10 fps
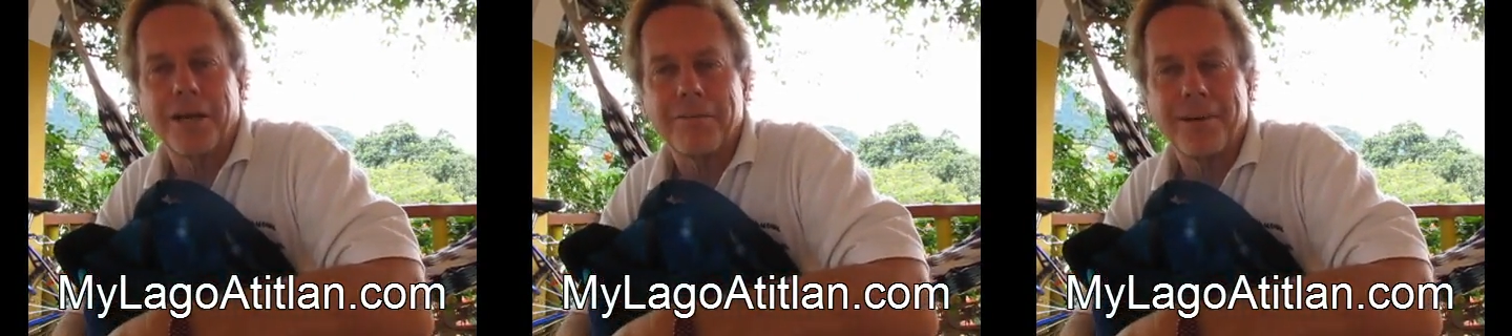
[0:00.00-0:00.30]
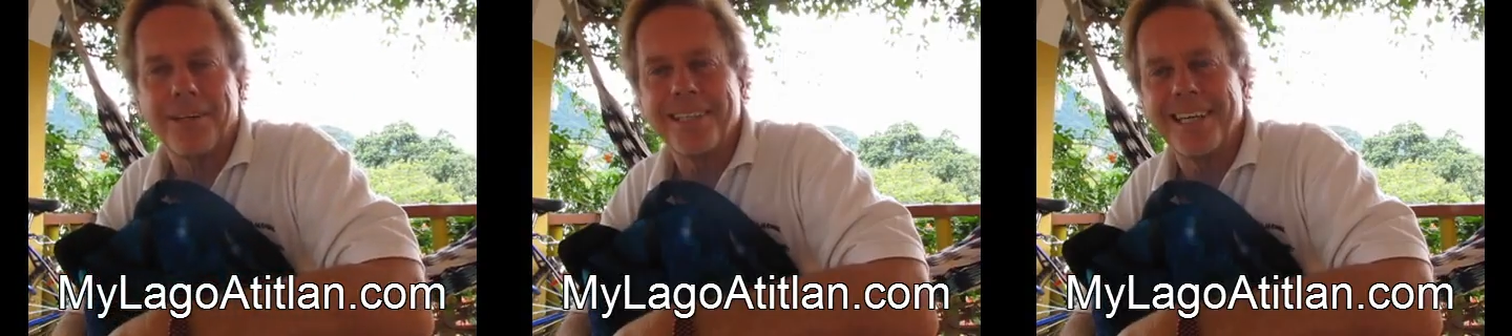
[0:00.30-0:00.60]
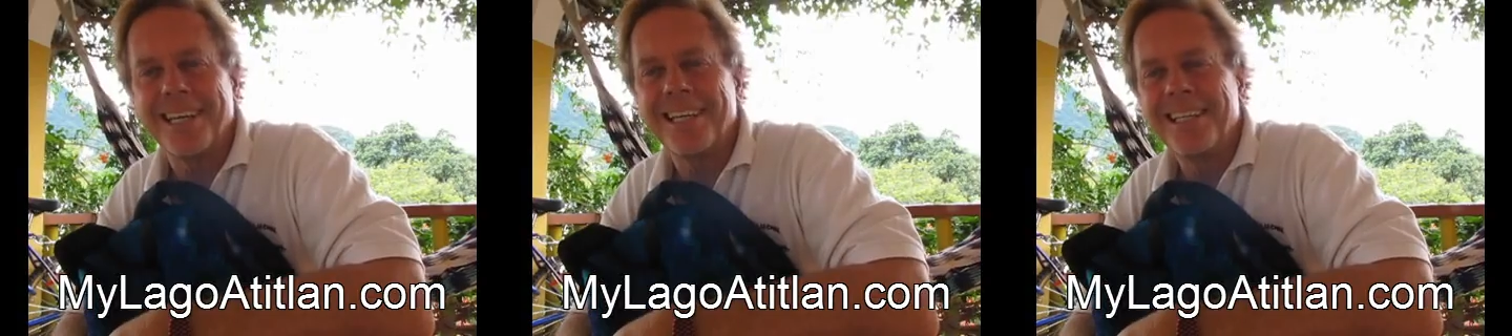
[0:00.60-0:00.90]
stuff all
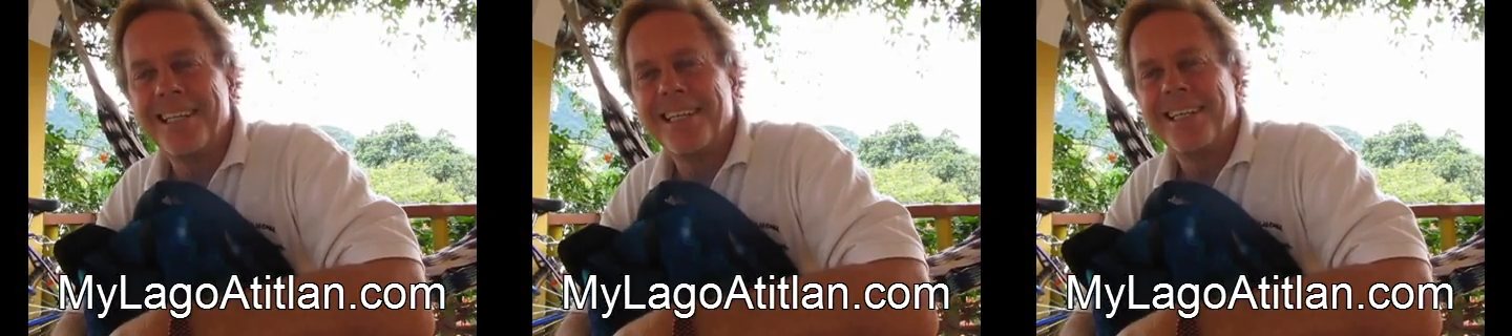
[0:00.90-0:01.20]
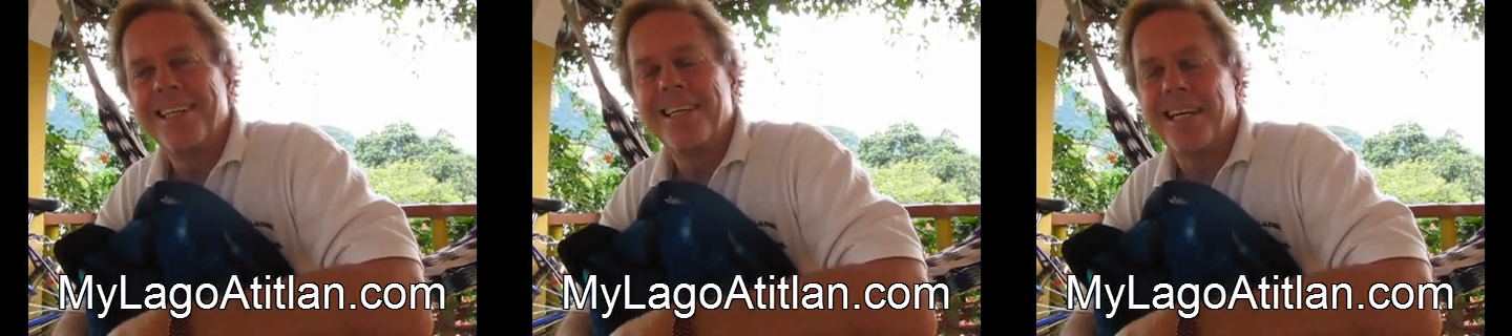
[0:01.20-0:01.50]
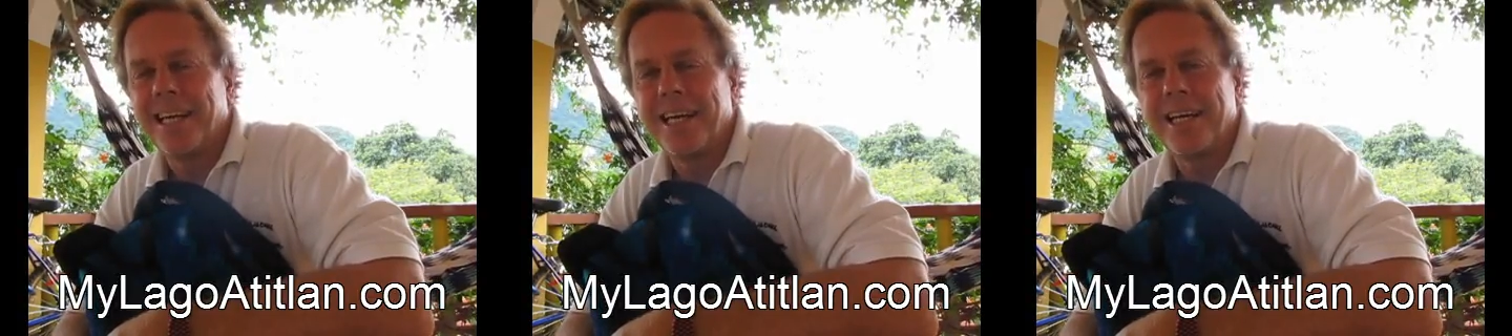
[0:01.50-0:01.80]
day,
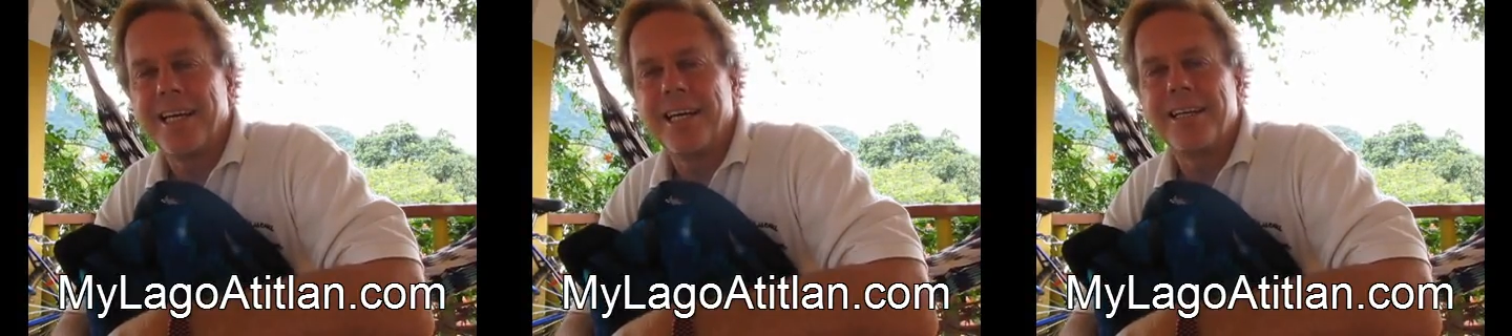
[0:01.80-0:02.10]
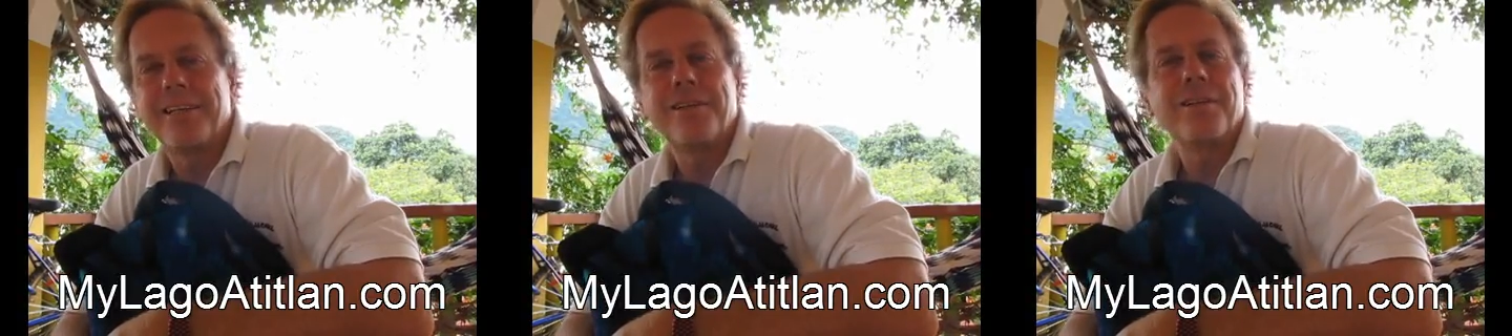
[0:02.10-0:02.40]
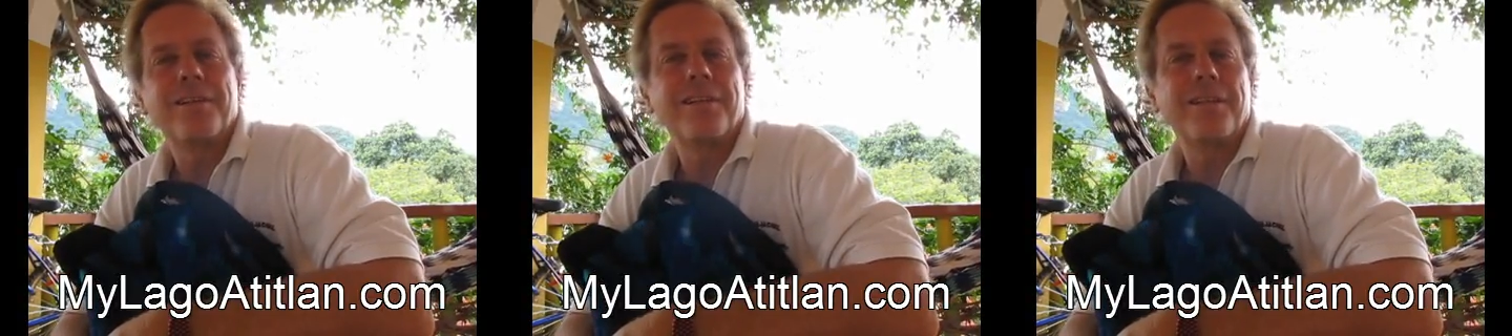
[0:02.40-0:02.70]
and
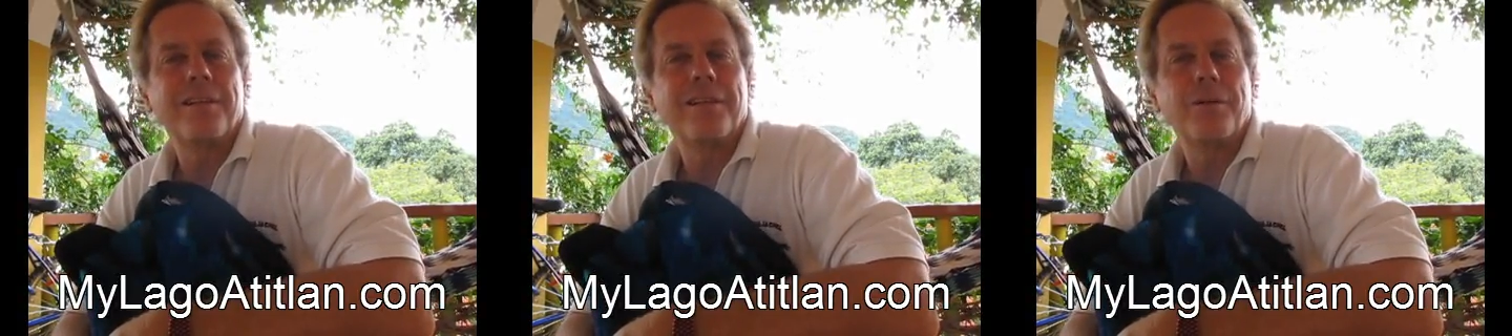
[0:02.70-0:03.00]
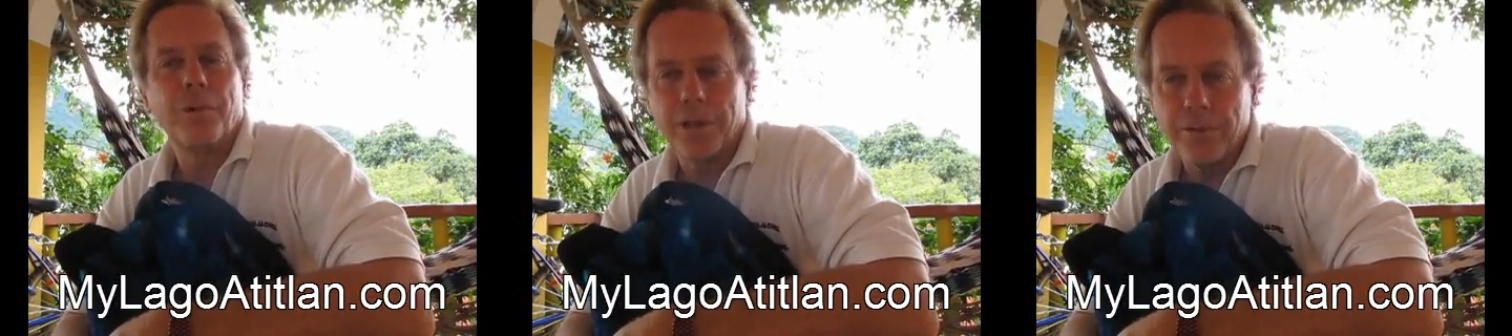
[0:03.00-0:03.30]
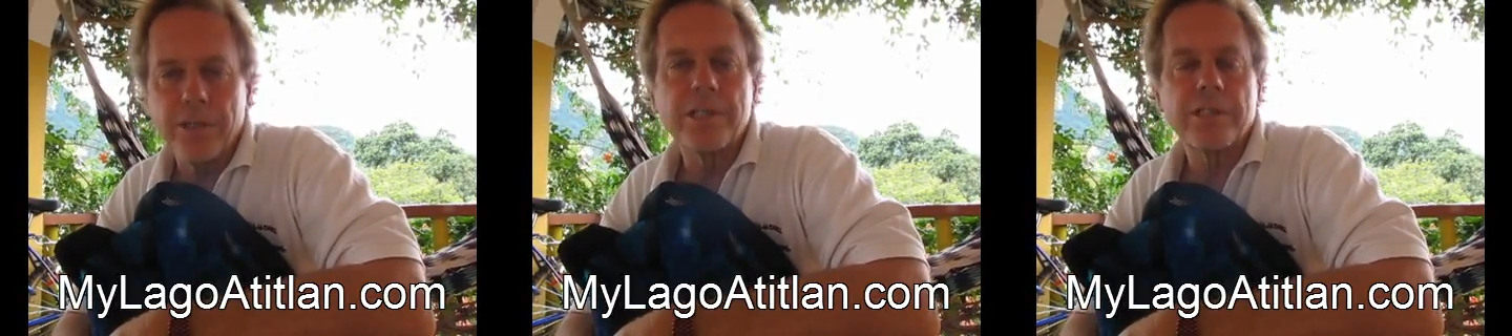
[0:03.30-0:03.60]
they're one of the
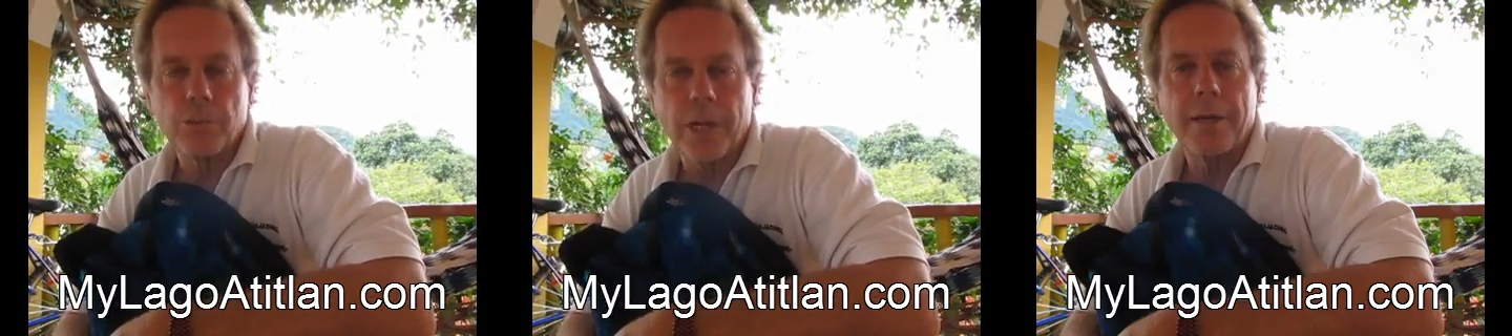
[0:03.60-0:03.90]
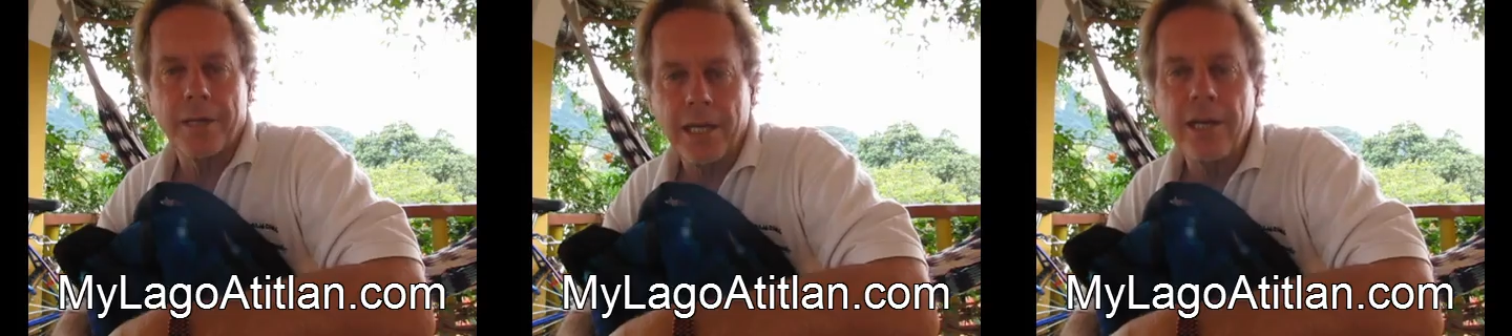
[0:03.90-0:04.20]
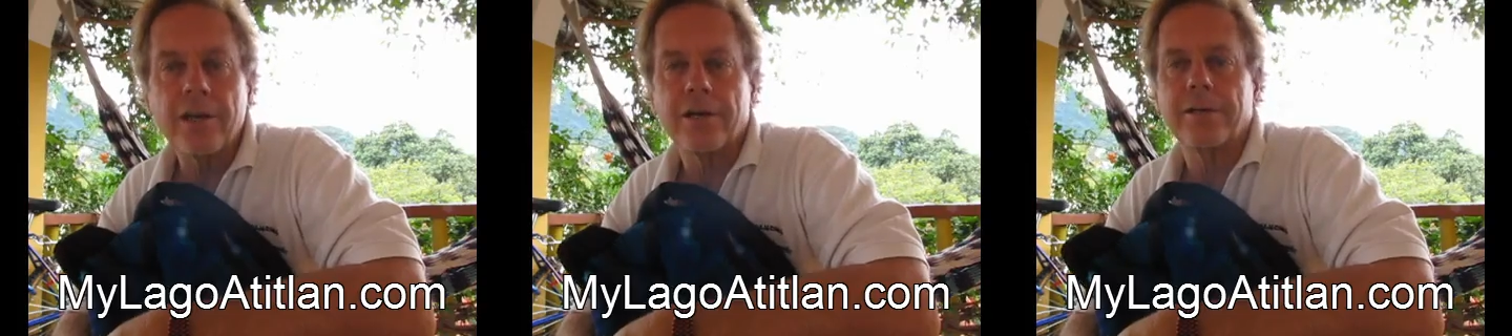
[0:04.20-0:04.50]
reasons why I'm
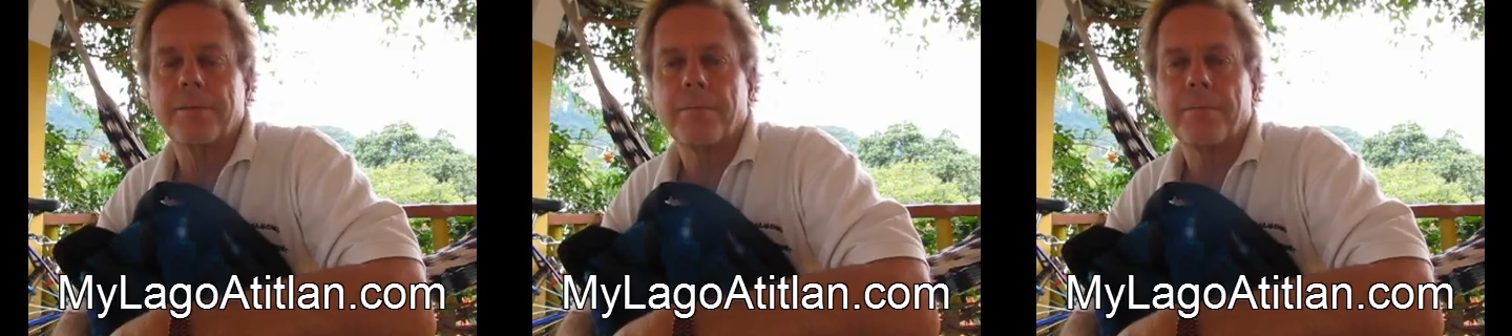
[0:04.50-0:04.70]
here